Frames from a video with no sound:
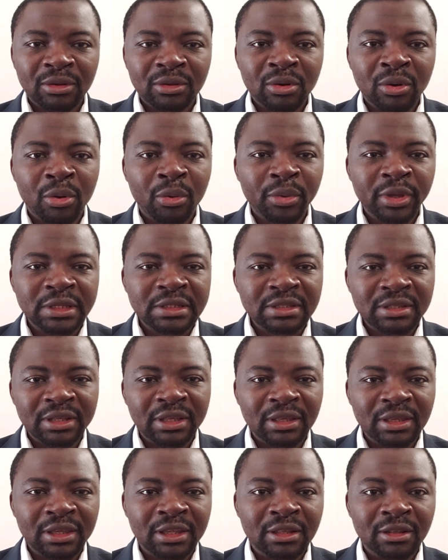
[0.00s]
always
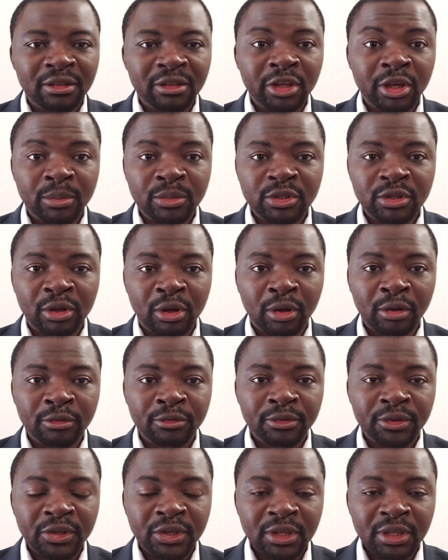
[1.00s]
think in terms
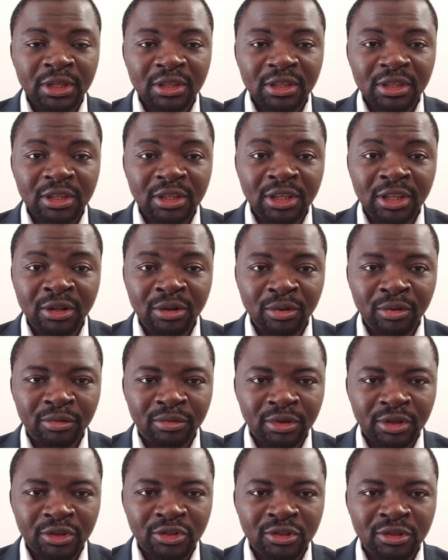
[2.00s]
of
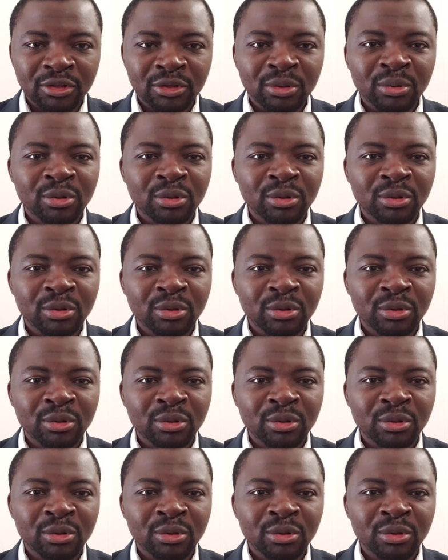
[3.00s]
innovation.